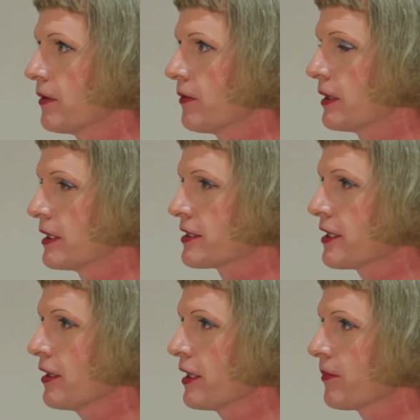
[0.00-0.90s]
the
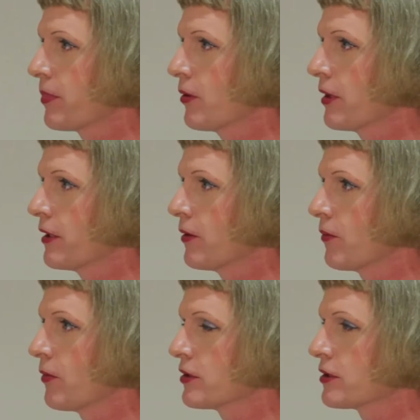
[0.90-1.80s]
starting point
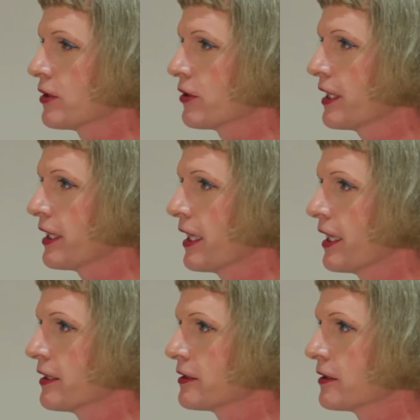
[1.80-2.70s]
was looking
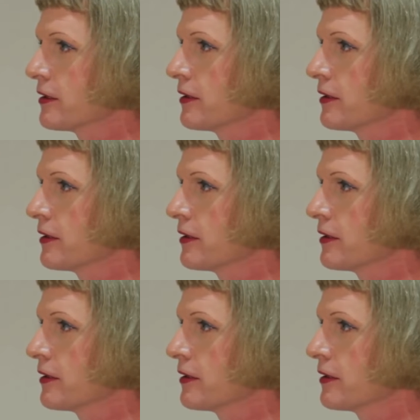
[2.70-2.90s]
at,